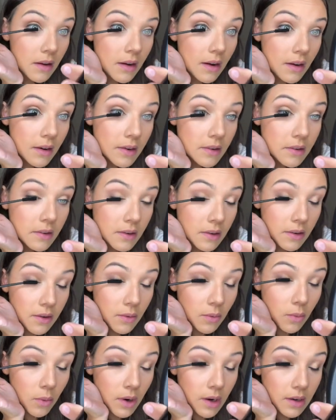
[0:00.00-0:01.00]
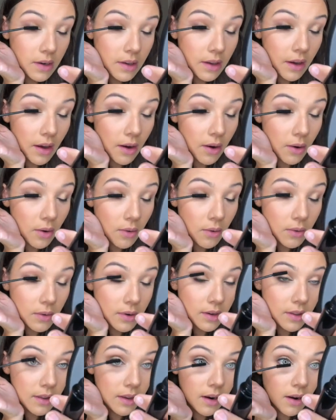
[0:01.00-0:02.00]
I usually do one coat,
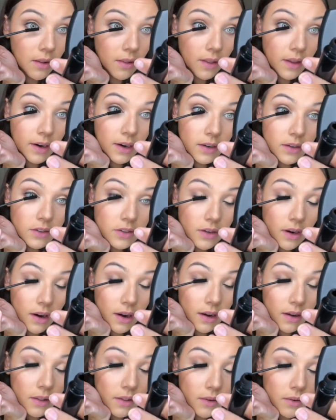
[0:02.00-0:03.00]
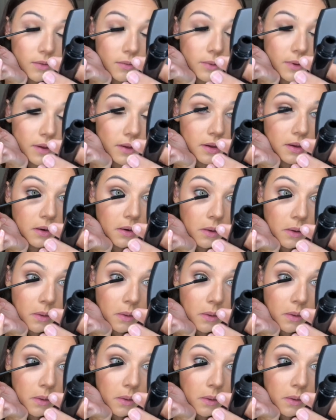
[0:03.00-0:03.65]
and then I'll let it dry a little bit.